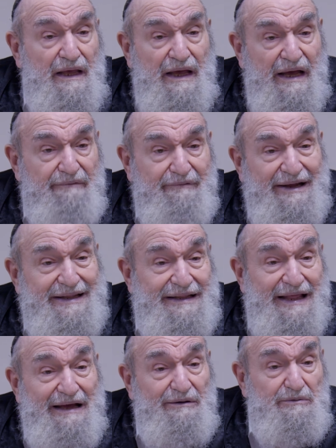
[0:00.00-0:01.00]
And right
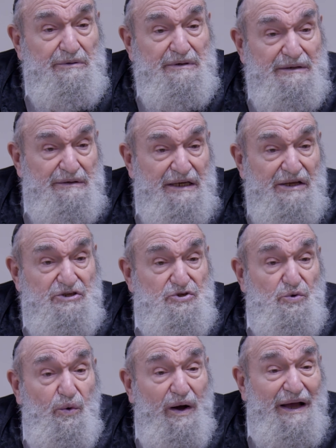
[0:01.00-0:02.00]
now, it's
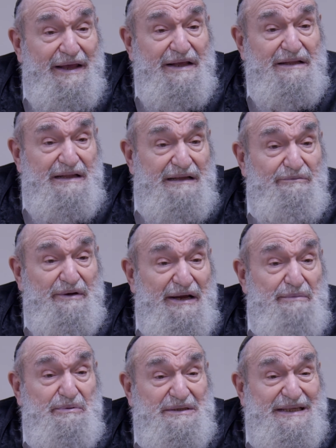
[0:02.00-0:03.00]
quiet, and we're
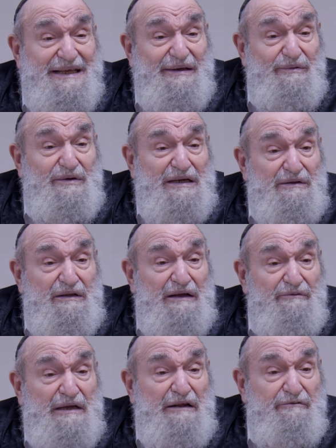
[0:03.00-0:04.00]
able to get away.
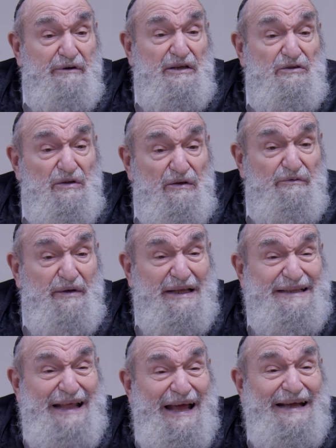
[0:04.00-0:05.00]
And if we, if we
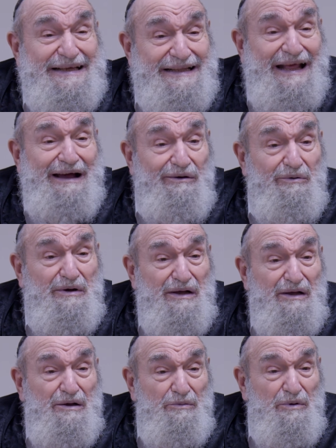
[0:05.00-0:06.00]
attack now,
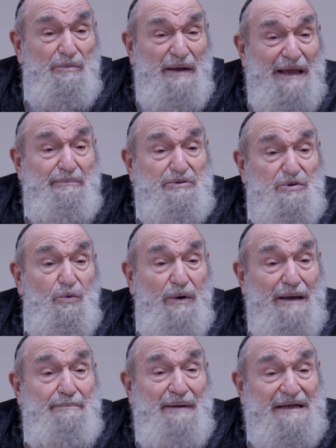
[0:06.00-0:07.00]
when we're able to
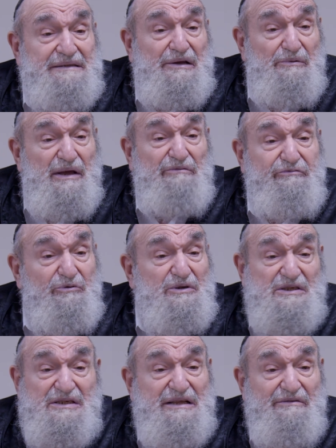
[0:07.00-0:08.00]
wipe out their air
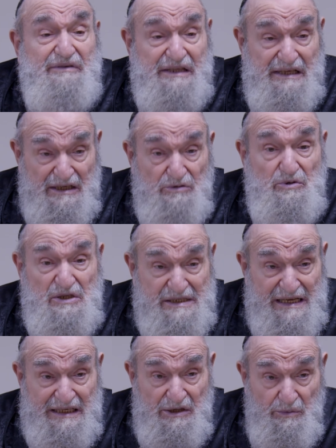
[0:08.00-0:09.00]
force and everything else, was
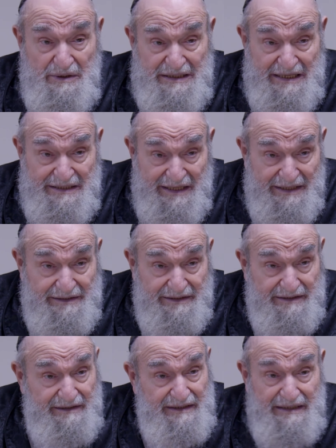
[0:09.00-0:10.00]
exactly what they did,
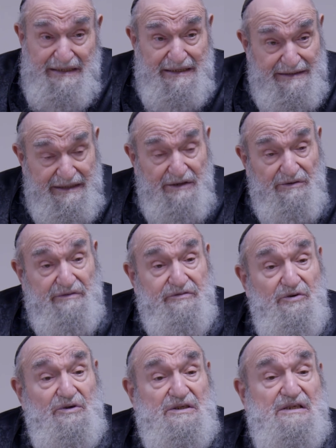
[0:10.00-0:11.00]
then of
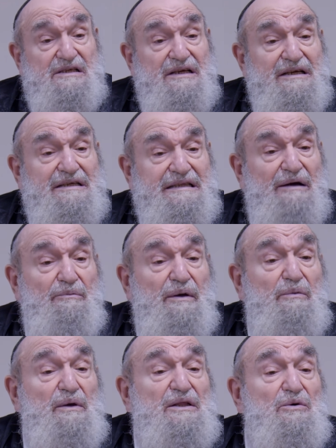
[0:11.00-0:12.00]
course, then we
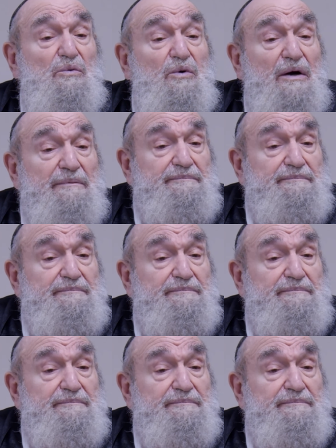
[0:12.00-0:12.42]
win the war.